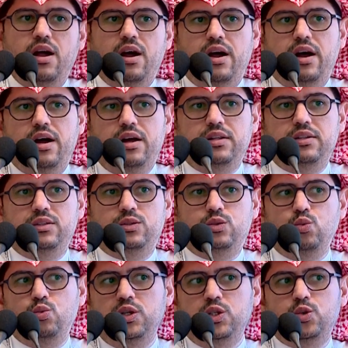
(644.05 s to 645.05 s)
and
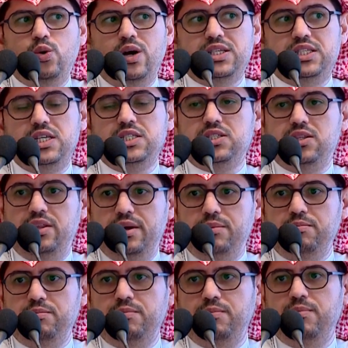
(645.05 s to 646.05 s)
we do assist
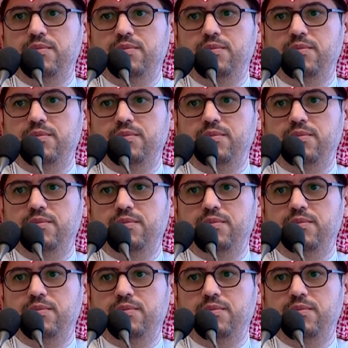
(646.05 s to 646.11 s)
them